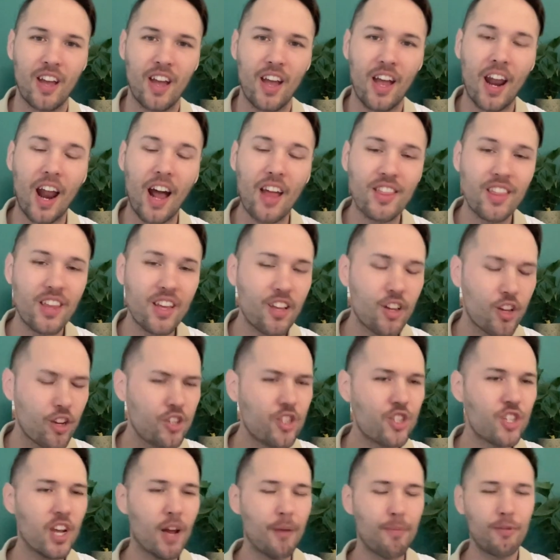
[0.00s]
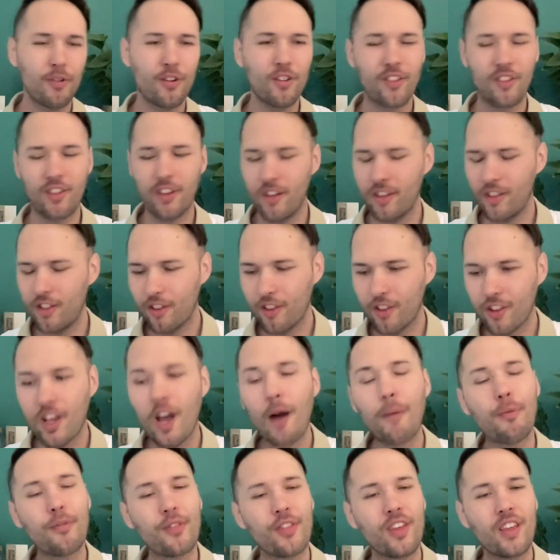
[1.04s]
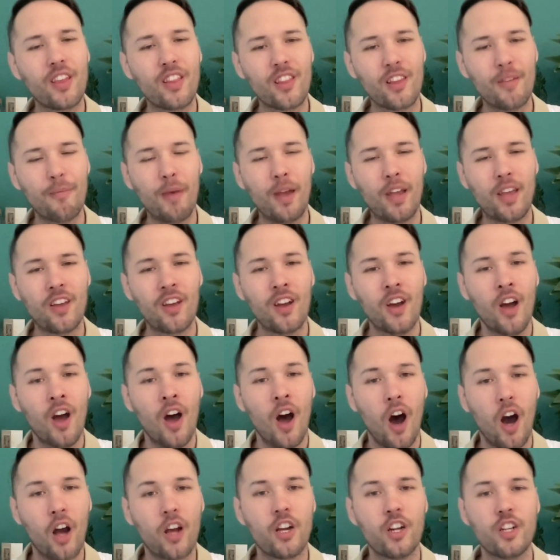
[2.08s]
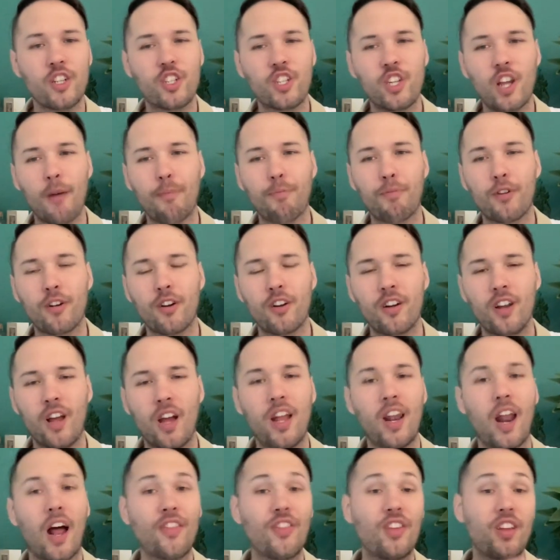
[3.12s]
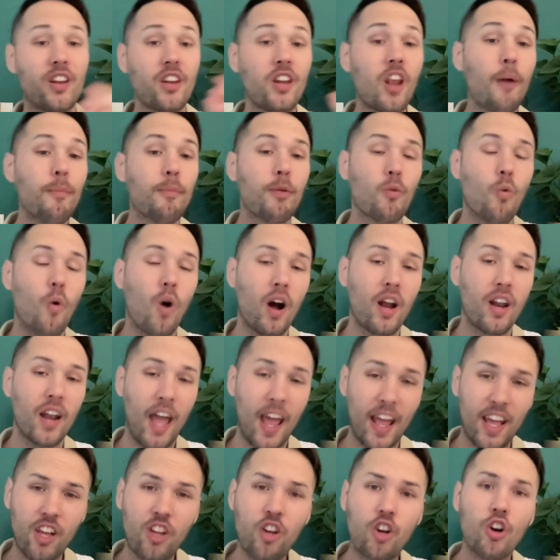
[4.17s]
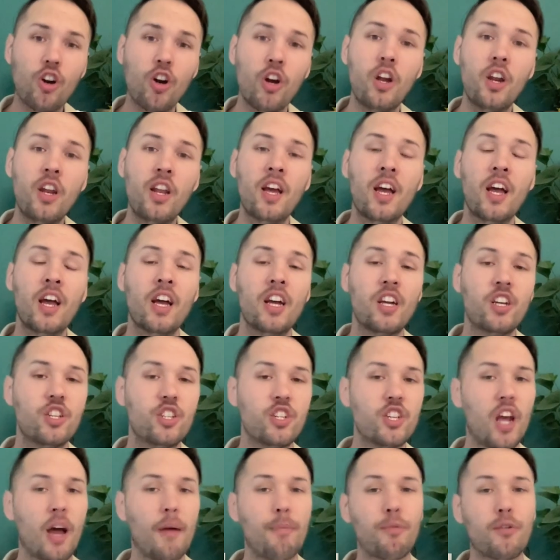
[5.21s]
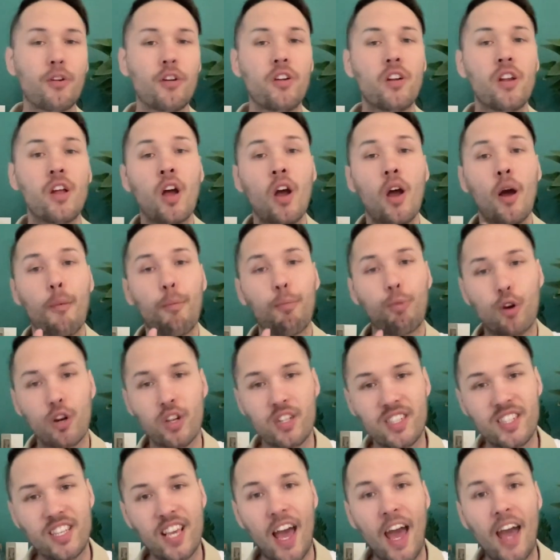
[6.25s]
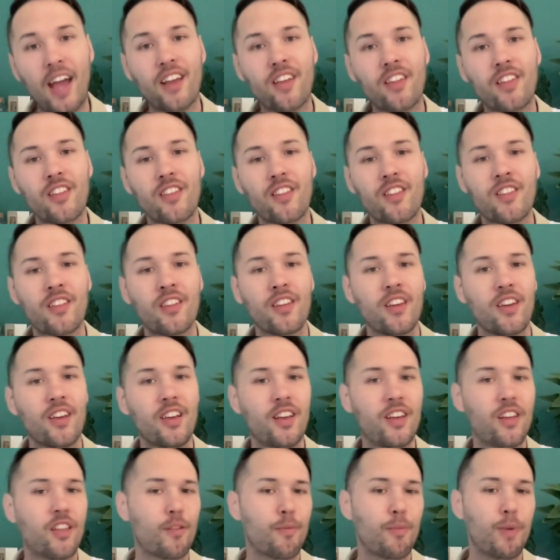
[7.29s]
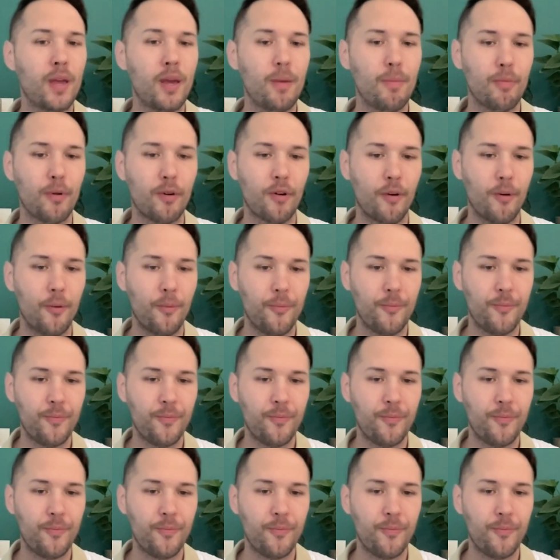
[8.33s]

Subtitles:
And I think good shepherds, there's a couple things that make a good shepherd. And I think number one, a good shepherd protects his people.